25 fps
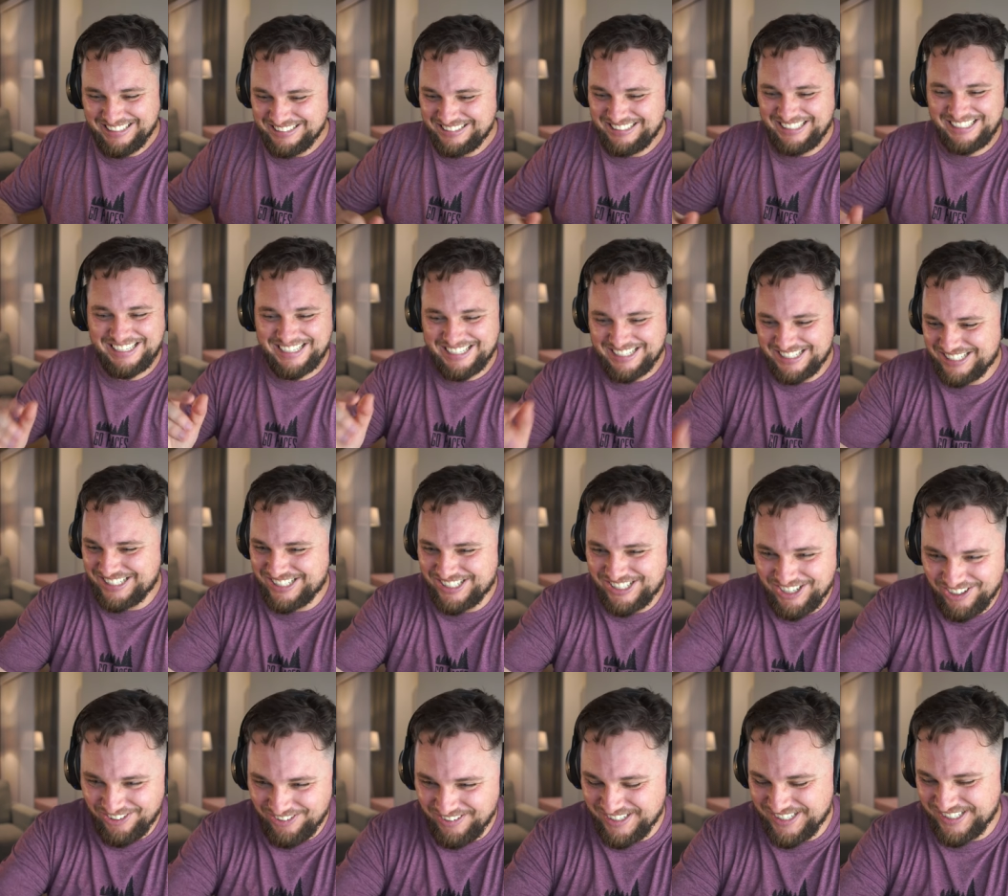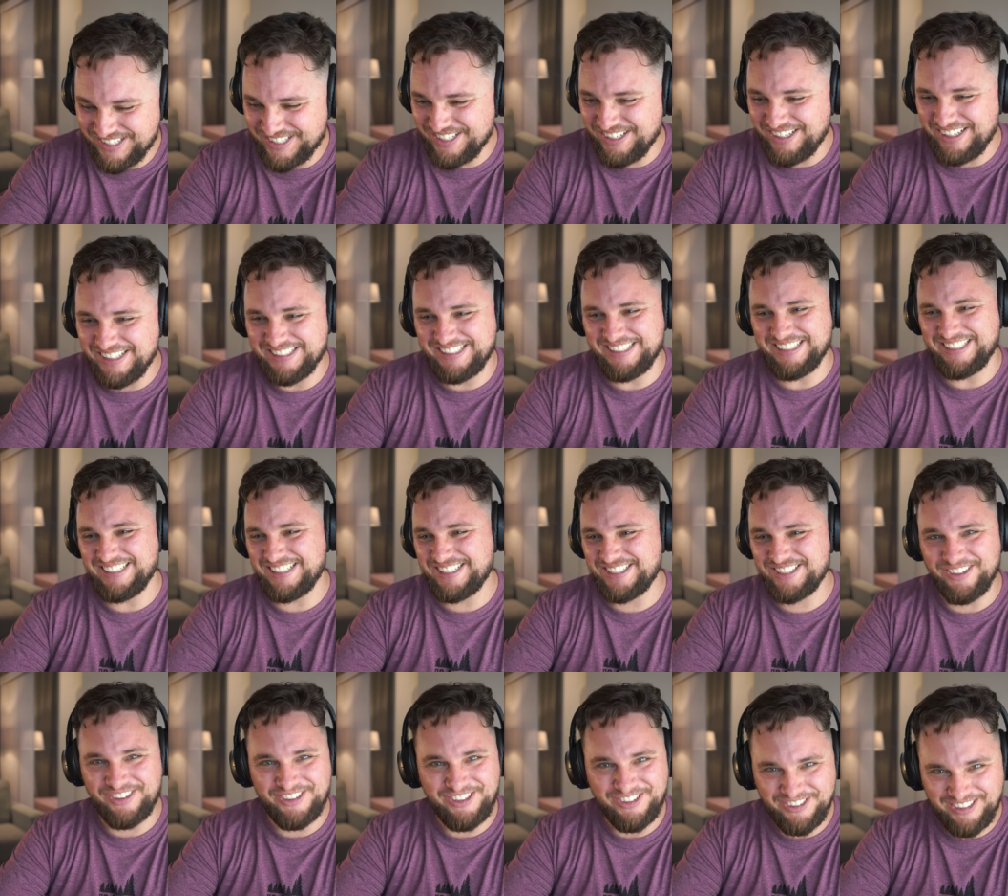they are so exotic,
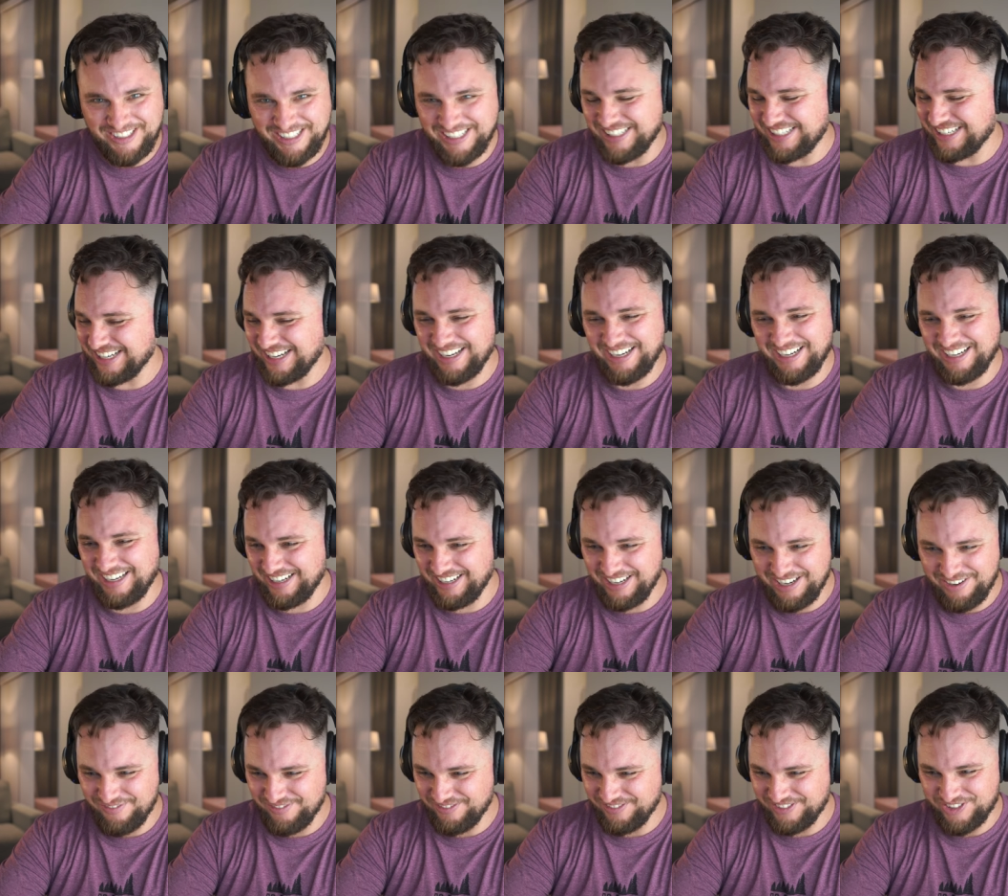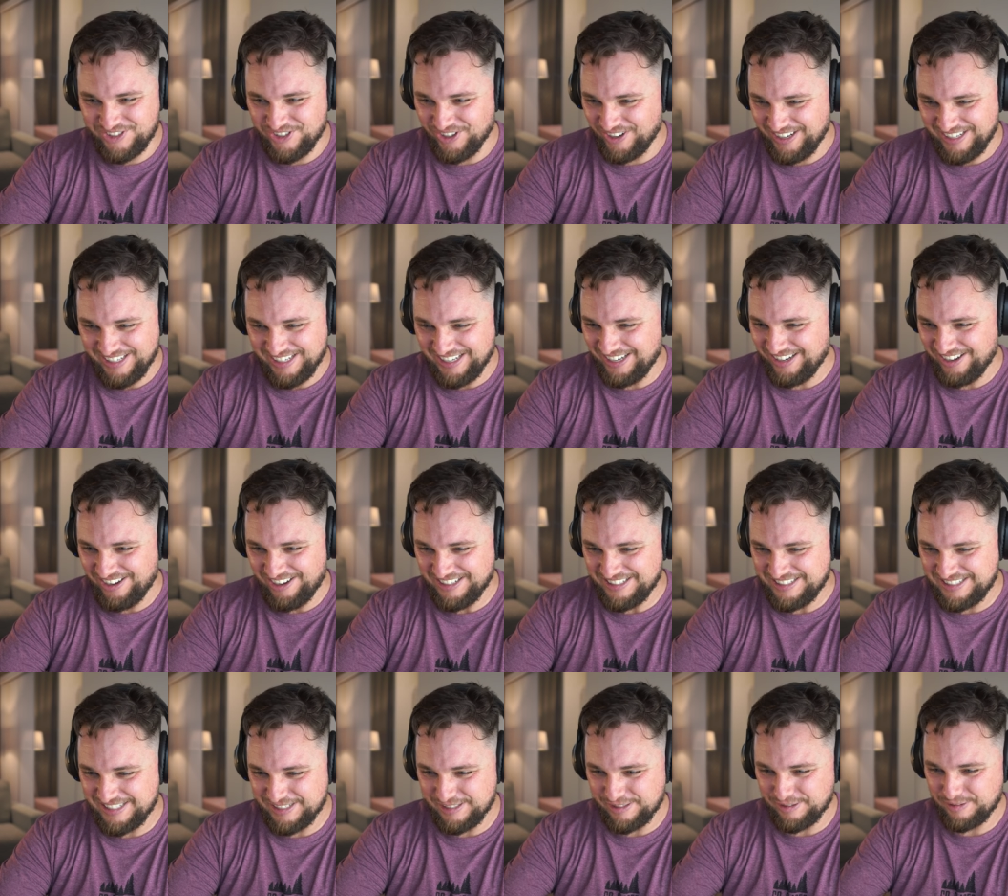so unique. I, I'm enjoying a
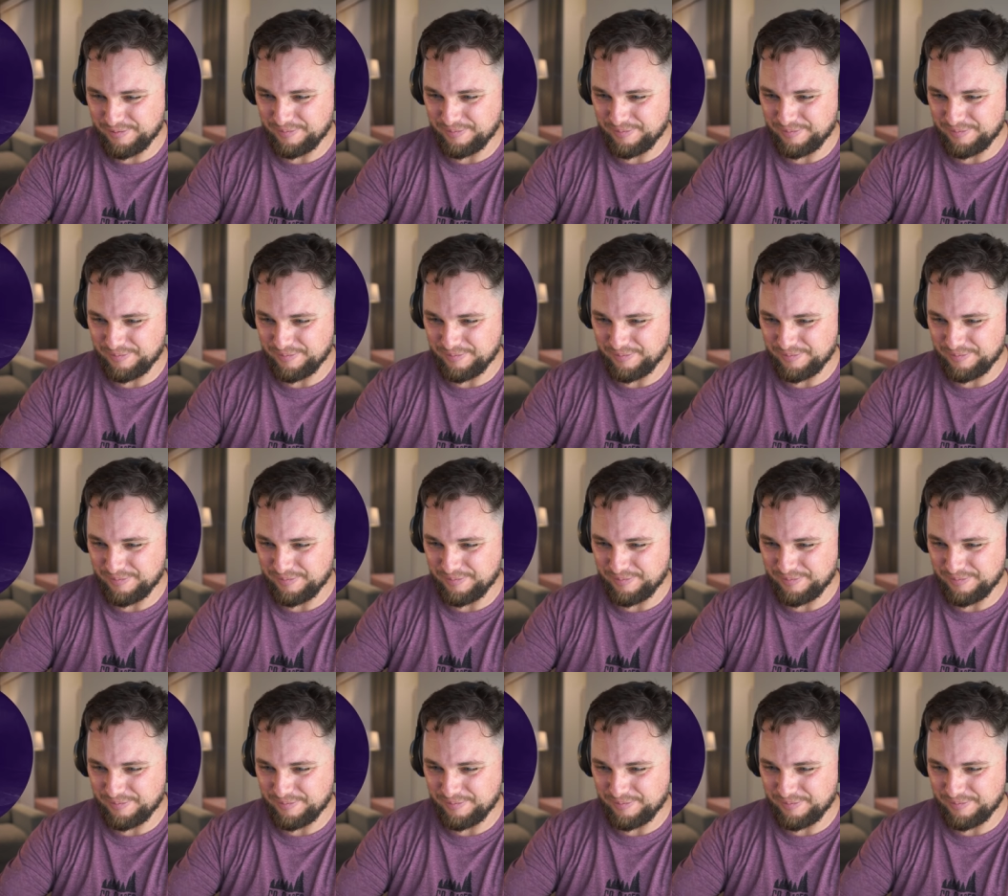lot.